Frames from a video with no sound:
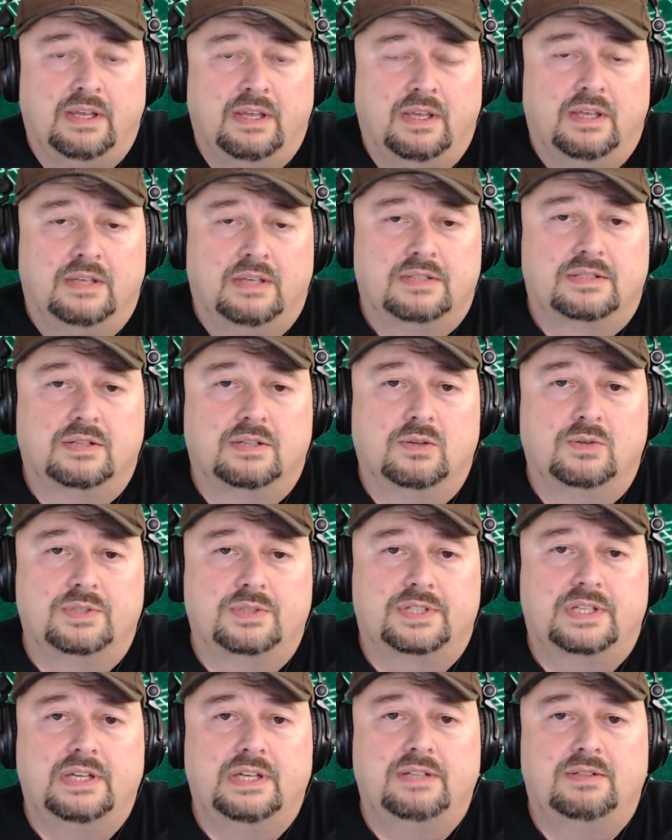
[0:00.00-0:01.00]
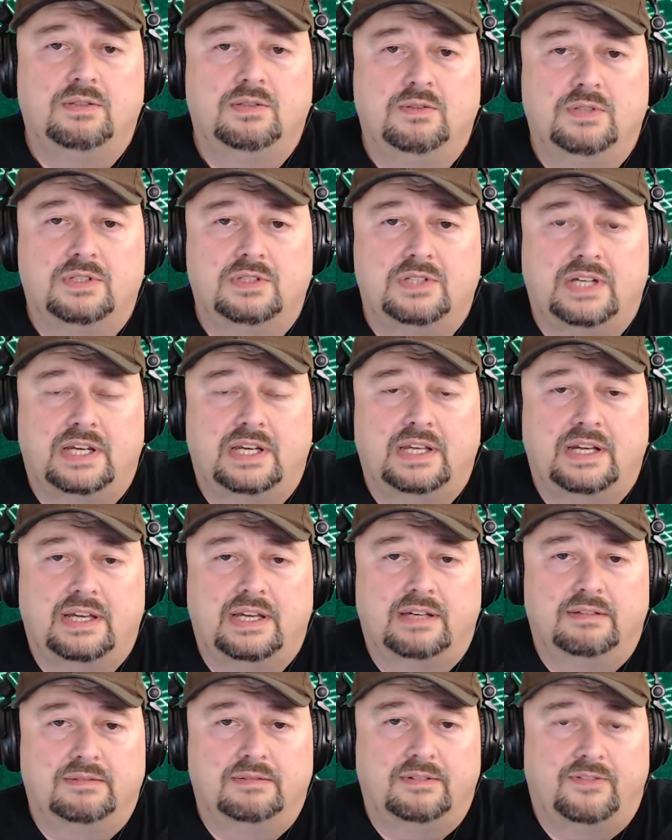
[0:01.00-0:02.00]
So stay tuned and check it
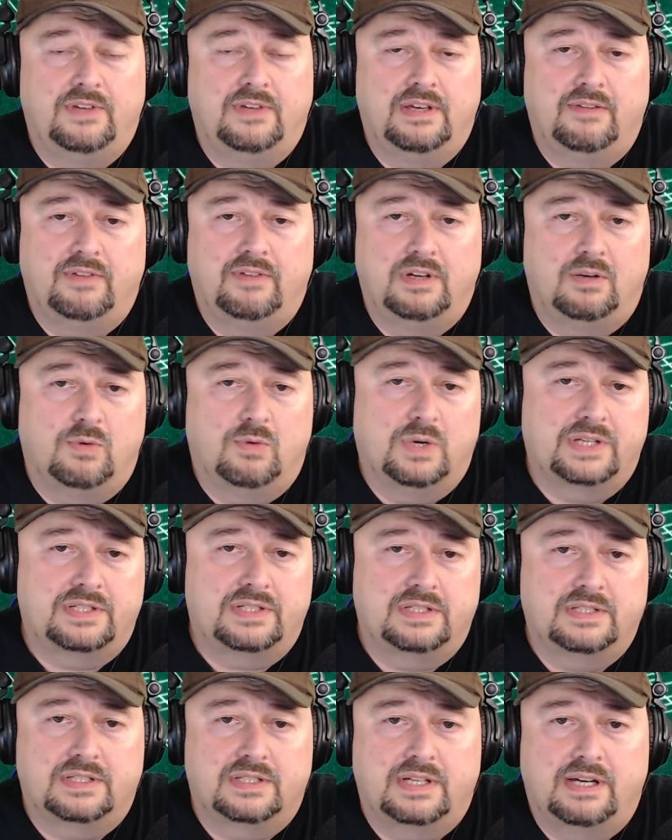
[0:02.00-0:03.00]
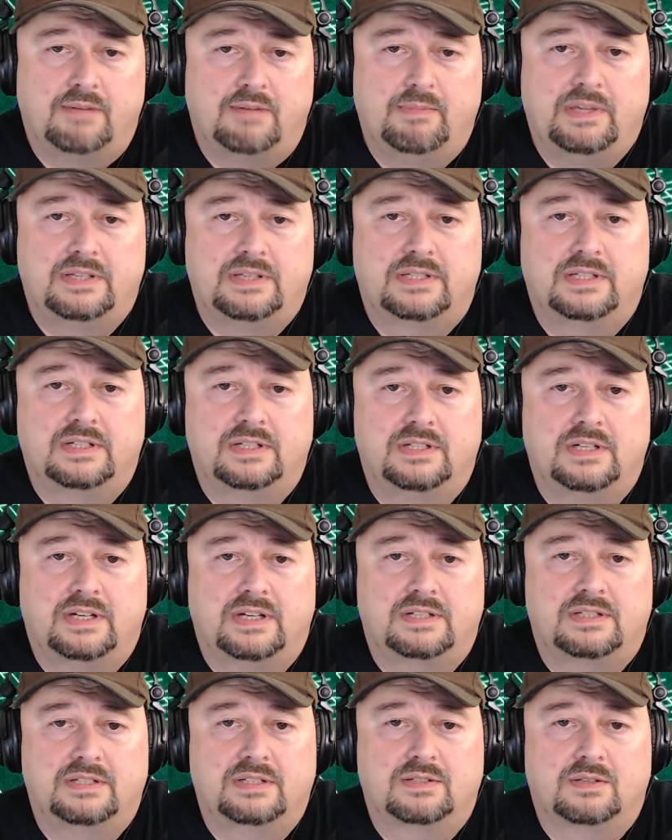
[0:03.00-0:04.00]
out. If you have any questions, comments,
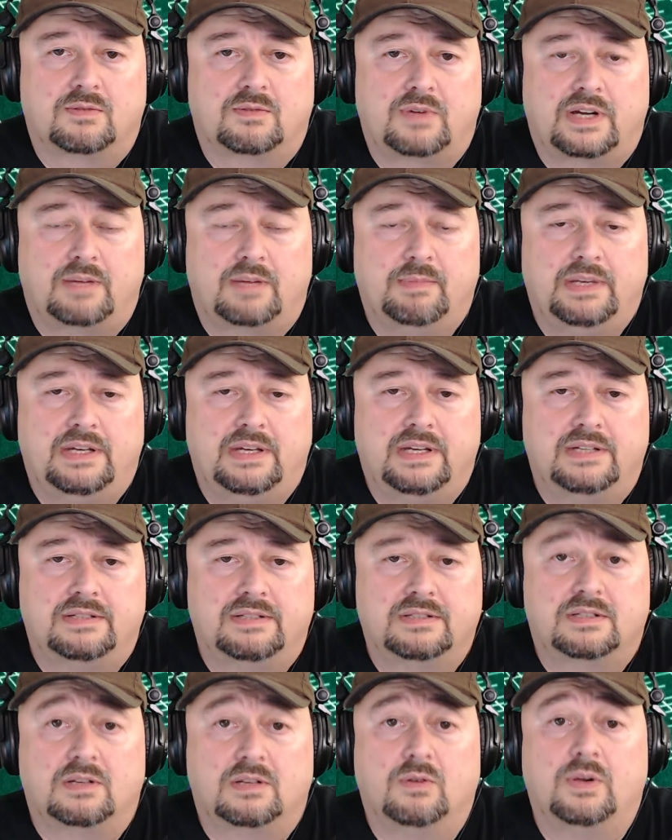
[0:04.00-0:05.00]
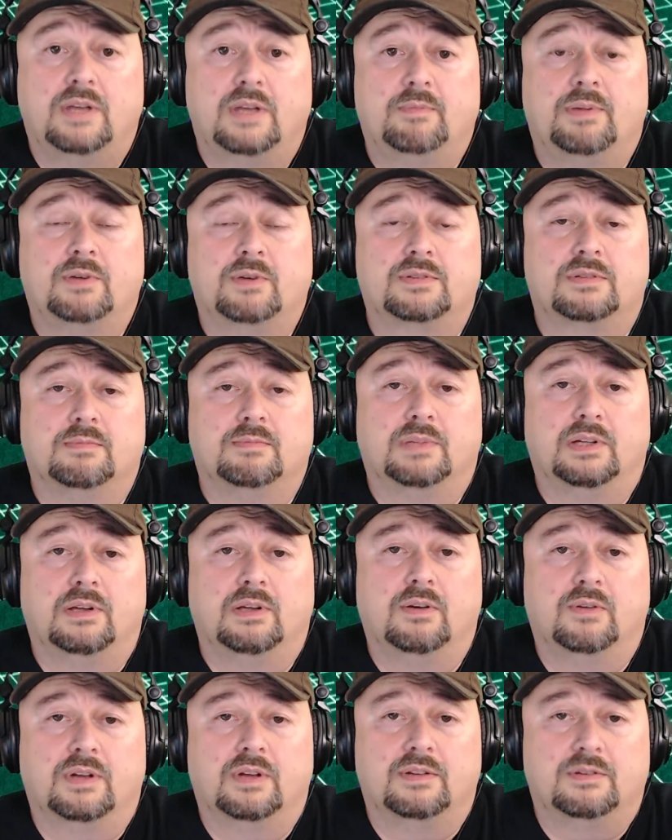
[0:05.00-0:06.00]
suggestions, or recommendations, go ahead and post them below,
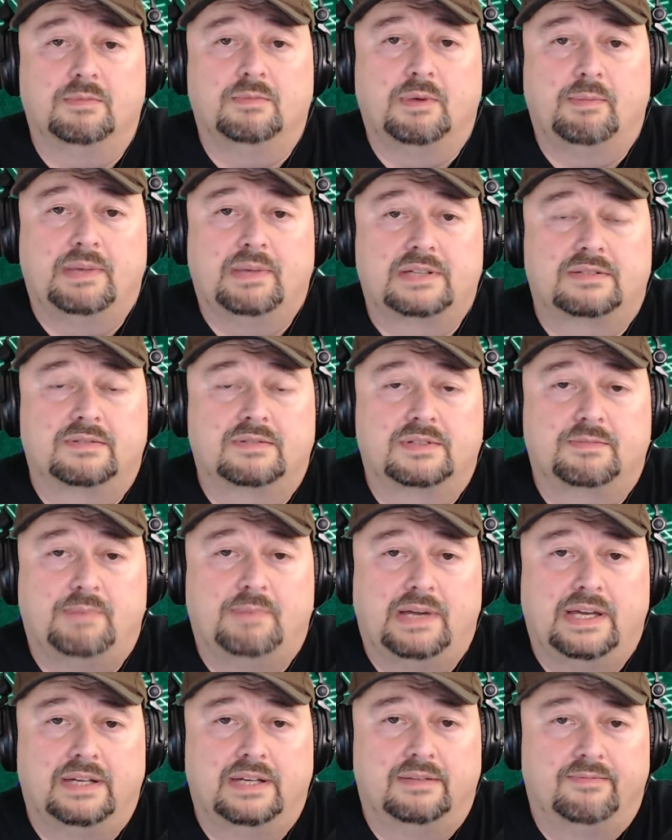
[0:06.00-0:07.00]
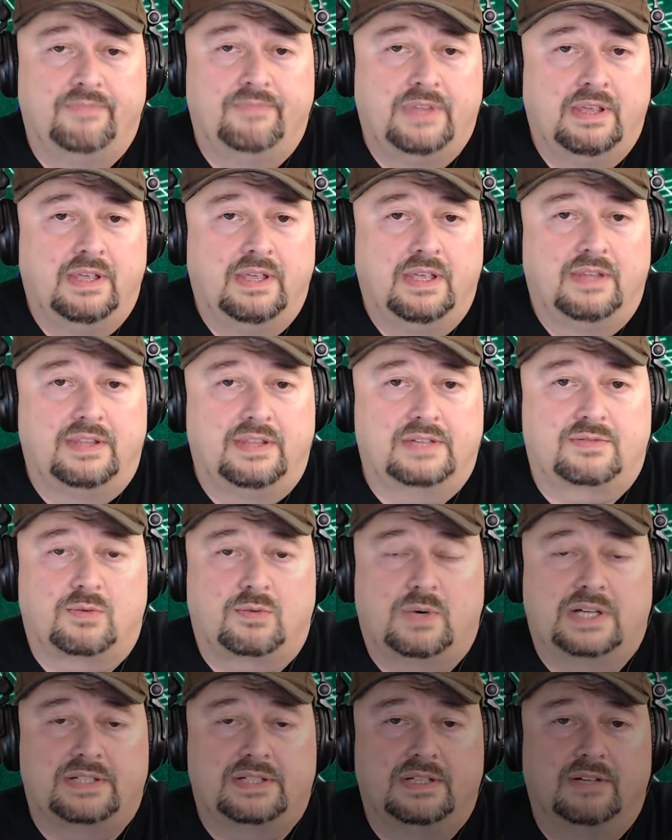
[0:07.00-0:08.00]
and I'll do my best to respond. Thanks for
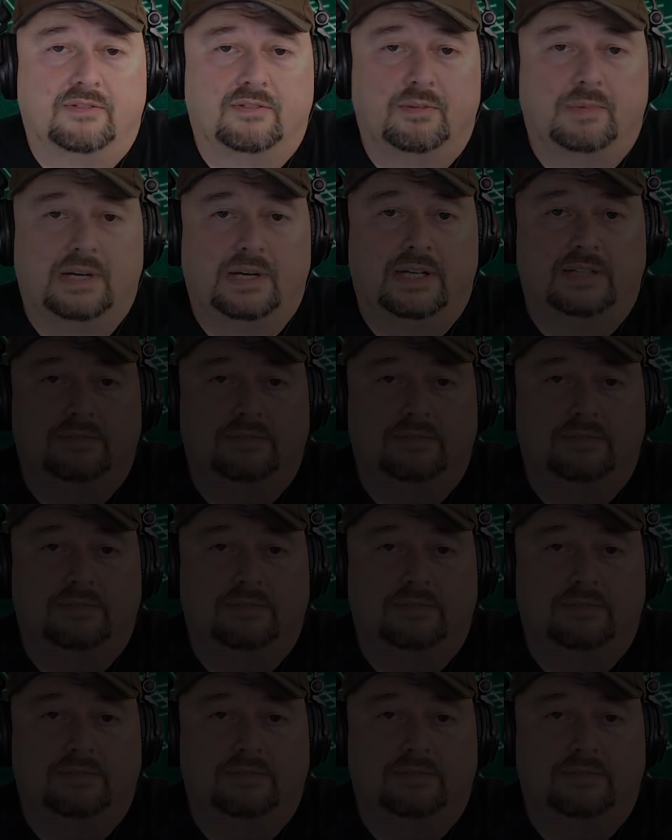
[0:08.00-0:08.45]
watching, everybody.